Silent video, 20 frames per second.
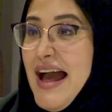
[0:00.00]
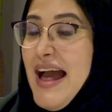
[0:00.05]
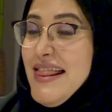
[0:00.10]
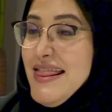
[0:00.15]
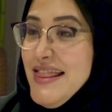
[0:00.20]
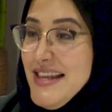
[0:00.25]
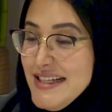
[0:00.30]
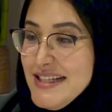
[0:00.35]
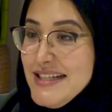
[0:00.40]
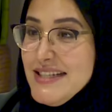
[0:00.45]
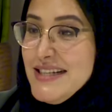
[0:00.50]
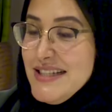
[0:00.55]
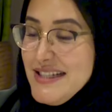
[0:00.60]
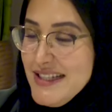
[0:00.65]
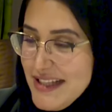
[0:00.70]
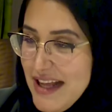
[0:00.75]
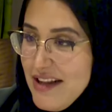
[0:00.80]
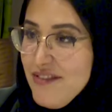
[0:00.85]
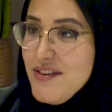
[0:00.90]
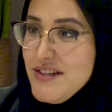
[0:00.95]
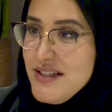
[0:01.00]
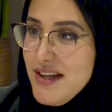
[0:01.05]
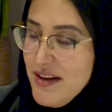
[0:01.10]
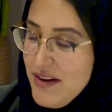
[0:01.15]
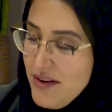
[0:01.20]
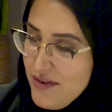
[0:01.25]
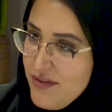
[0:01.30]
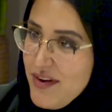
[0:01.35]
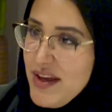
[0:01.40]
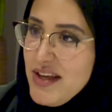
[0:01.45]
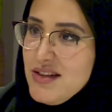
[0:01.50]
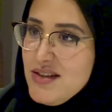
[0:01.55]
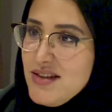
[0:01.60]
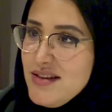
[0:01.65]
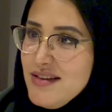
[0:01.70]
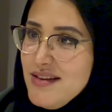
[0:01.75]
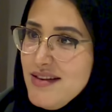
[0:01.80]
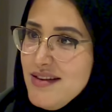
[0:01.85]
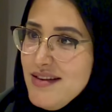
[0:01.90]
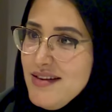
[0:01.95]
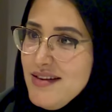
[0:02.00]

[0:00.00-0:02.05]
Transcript: And this is itself is an innovation.